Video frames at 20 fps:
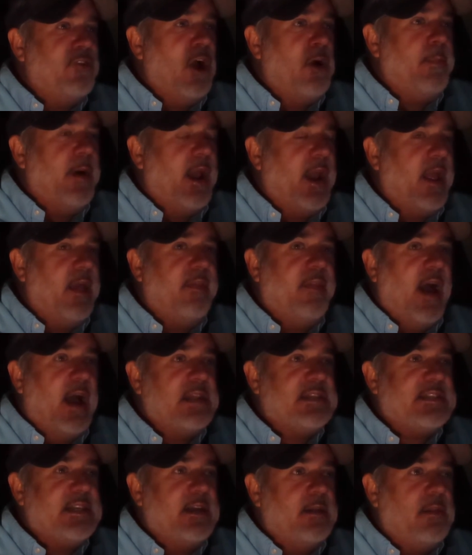nobody
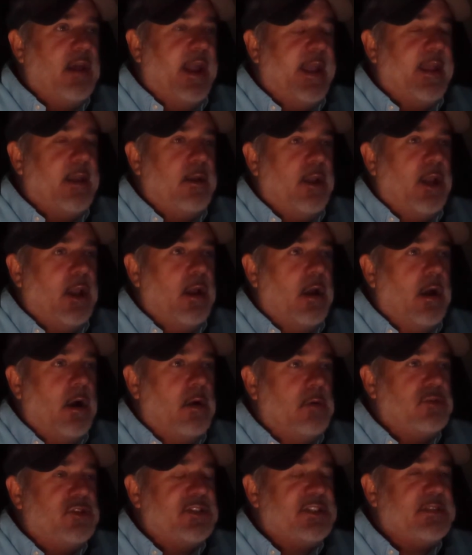that's, like, you
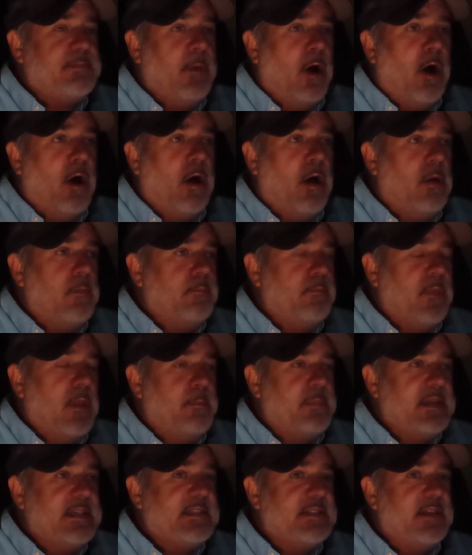know, just small
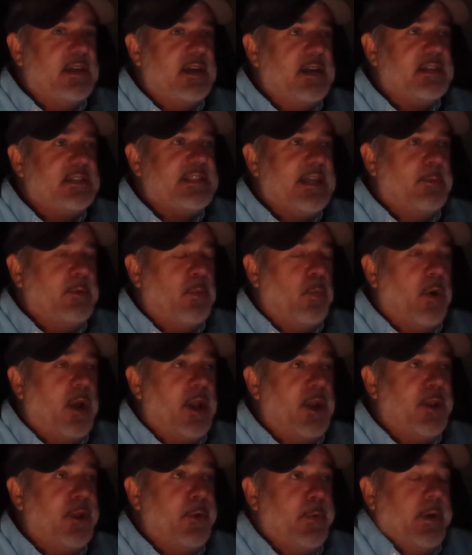business that would
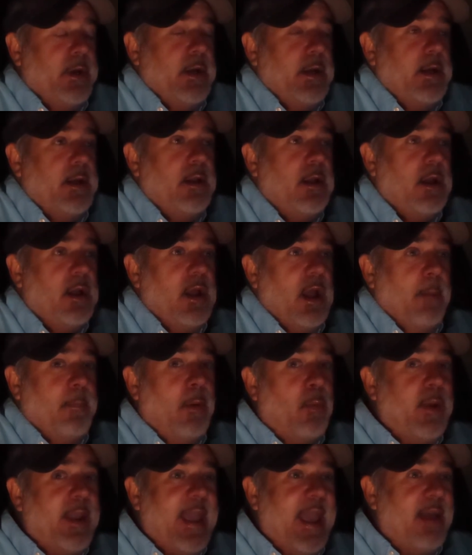want to do it,
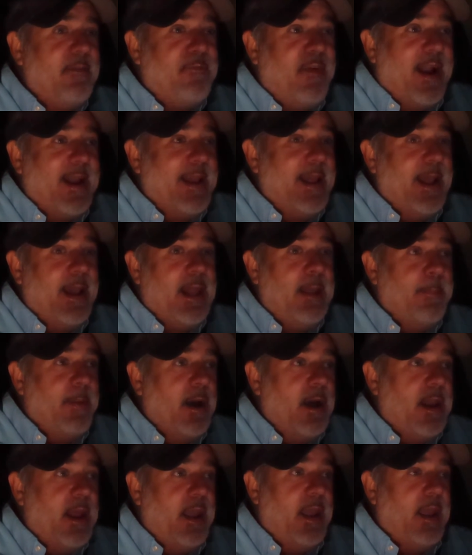but we can't find
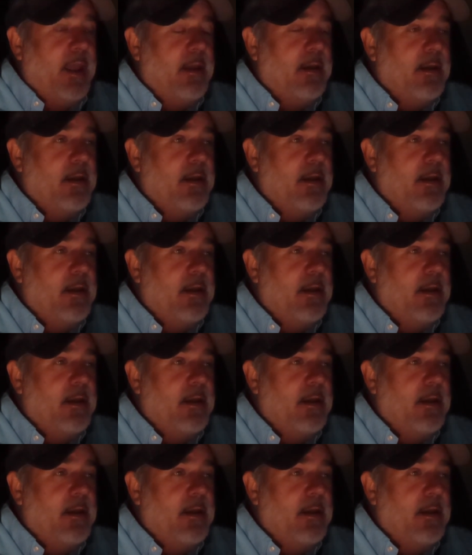anybody.